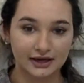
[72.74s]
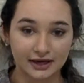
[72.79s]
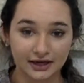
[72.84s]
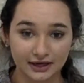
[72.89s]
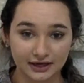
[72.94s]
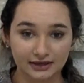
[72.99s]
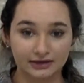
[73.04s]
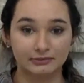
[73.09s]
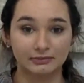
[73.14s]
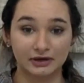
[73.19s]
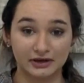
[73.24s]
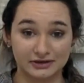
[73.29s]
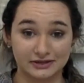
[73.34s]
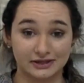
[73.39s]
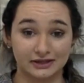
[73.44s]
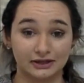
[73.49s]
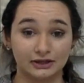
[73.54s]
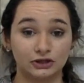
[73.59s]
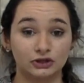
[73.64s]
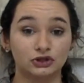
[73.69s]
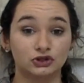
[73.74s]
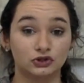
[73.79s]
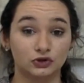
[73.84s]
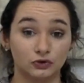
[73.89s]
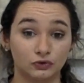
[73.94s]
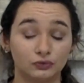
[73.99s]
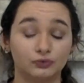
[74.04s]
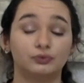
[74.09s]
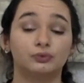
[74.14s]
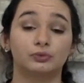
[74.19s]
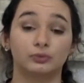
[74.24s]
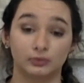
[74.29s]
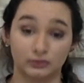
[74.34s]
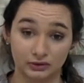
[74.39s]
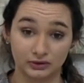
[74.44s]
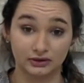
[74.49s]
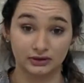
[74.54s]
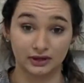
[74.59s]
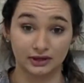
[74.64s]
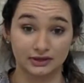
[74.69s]
and I'm 18, so
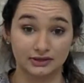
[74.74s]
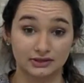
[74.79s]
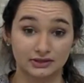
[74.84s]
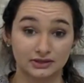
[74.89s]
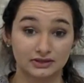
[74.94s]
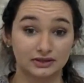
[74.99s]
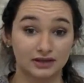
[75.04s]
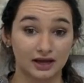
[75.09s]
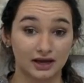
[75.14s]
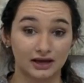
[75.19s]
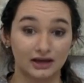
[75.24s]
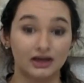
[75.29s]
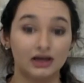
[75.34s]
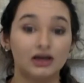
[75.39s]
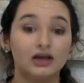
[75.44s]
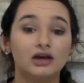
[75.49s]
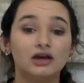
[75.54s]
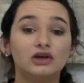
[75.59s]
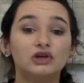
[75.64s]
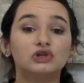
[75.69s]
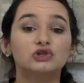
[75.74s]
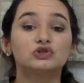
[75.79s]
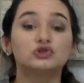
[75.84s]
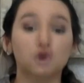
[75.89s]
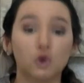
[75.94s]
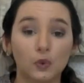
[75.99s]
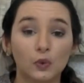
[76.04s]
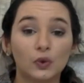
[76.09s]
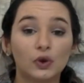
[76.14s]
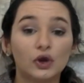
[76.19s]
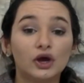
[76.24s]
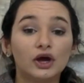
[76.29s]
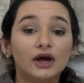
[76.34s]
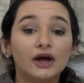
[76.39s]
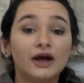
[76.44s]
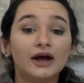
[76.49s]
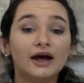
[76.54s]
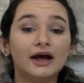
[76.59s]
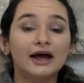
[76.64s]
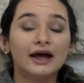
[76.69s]
that's that. So,
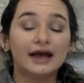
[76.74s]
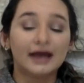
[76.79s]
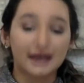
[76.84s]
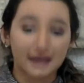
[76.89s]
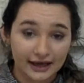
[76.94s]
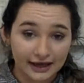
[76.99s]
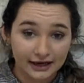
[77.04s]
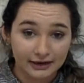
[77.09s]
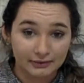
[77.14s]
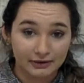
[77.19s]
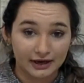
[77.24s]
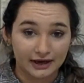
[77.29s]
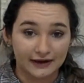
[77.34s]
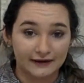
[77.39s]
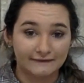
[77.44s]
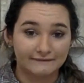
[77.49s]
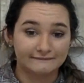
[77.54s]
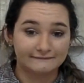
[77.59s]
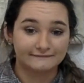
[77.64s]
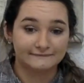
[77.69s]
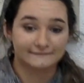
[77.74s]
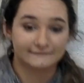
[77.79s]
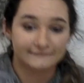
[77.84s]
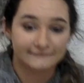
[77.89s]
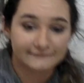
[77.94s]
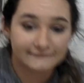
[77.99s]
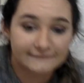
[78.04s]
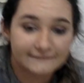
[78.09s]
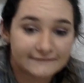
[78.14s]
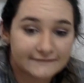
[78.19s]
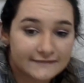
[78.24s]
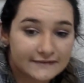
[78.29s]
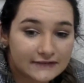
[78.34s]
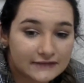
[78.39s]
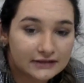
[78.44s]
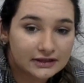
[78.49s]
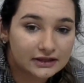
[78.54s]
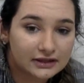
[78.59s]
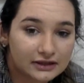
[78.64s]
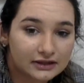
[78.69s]
anyway,
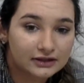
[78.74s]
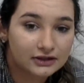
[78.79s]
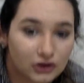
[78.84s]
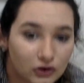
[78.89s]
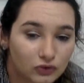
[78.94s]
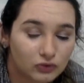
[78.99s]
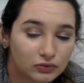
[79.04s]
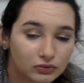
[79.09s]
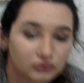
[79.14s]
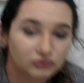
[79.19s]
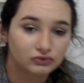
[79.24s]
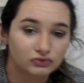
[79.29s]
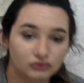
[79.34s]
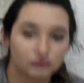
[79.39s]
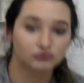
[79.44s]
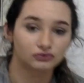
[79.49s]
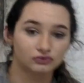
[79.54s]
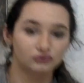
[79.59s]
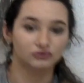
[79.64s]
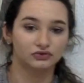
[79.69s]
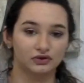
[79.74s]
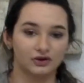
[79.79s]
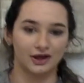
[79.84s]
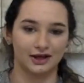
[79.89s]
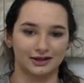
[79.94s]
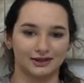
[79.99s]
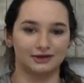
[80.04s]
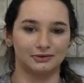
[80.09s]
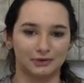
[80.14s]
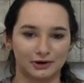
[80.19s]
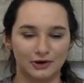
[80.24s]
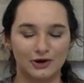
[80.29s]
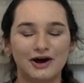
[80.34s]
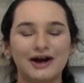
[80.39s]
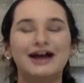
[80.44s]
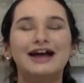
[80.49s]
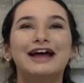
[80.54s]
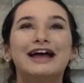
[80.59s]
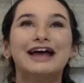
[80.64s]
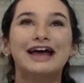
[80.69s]
okay, there we go.
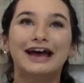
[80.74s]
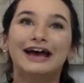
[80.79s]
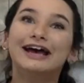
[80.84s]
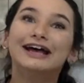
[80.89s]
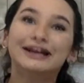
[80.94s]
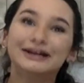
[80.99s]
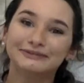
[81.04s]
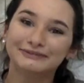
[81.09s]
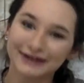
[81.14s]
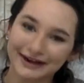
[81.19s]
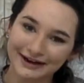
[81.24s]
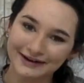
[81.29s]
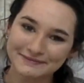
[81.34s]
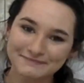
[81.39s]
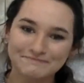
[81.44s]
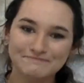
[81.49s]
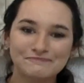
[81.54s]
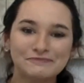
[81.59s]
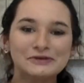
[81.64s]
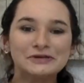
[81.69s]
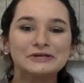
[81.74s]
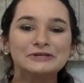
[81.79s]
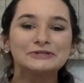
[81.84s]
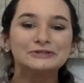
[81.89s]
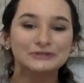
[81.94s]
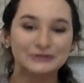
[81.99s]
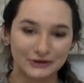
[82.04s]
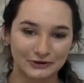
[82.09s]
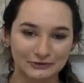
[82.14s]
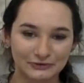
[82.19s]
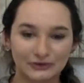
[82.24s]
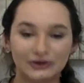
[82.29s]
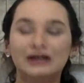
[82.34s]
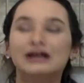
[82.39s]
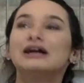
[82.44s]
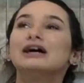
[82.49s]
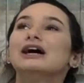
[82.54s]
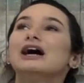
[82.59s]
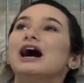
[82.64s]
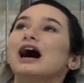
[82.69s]
Anyway, so,
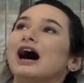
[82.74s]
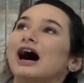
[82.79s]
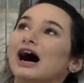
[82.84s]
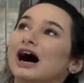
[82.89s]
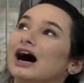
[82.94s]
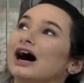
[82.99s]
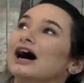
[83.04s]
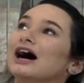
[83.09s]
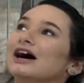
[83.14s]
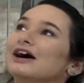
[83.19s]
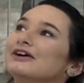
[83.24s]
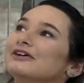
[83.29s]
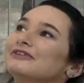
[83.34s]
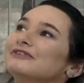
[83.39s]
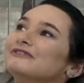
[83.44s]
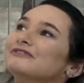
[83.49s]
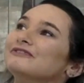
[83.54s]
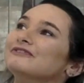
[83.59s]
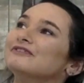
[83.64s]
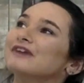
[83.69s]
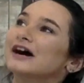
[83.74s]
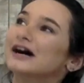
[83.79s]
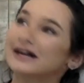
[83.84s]
I